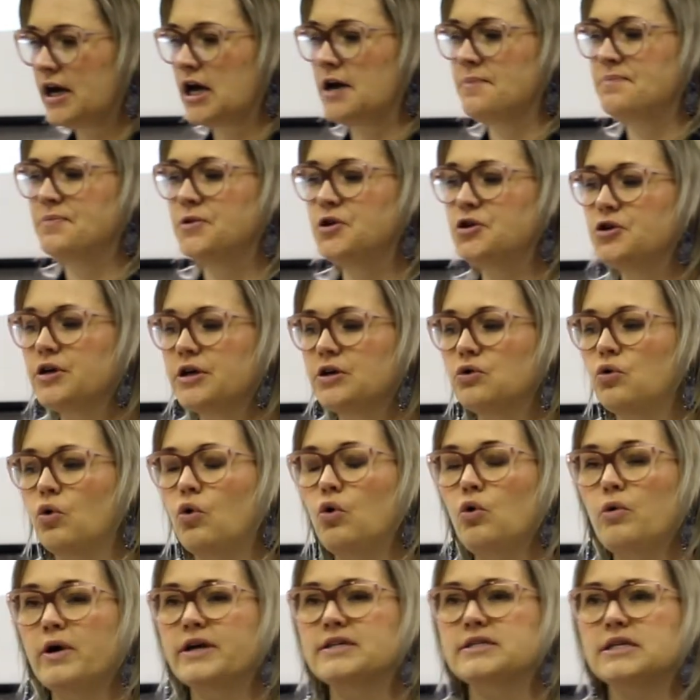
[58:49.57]
You can
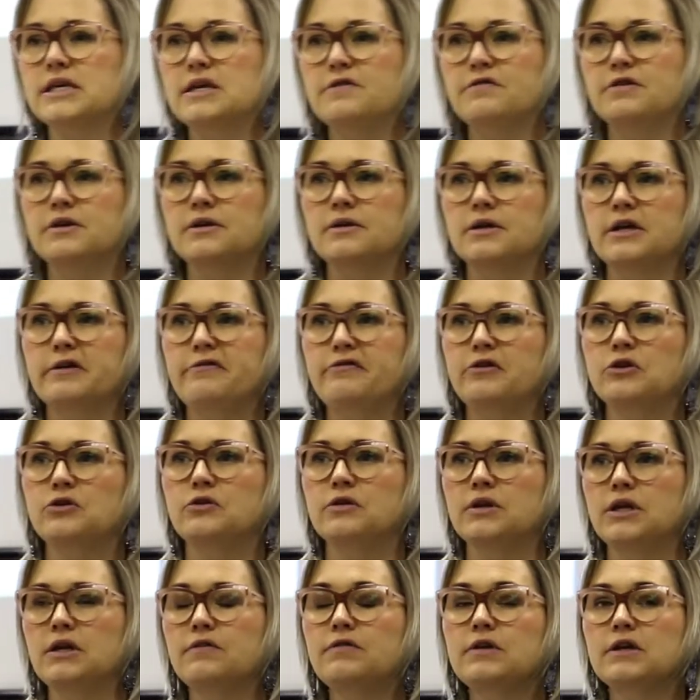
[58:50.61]
always, even if
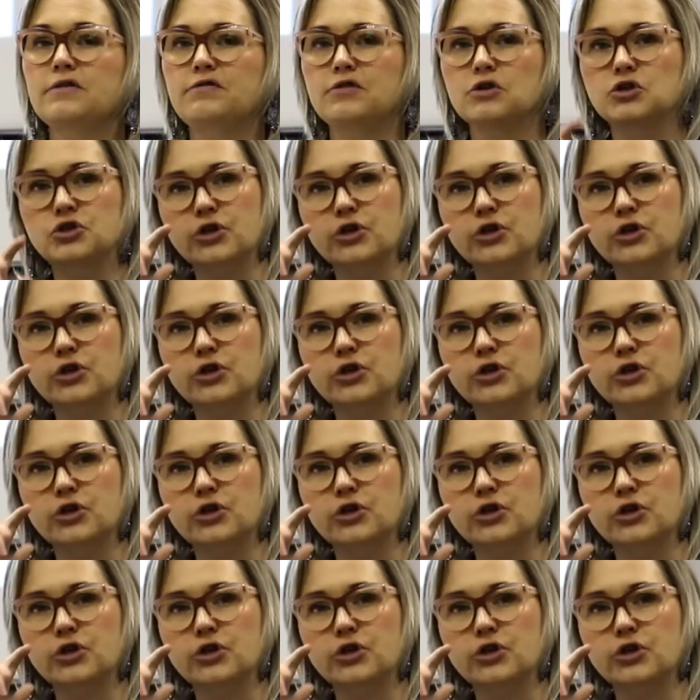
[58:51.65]
you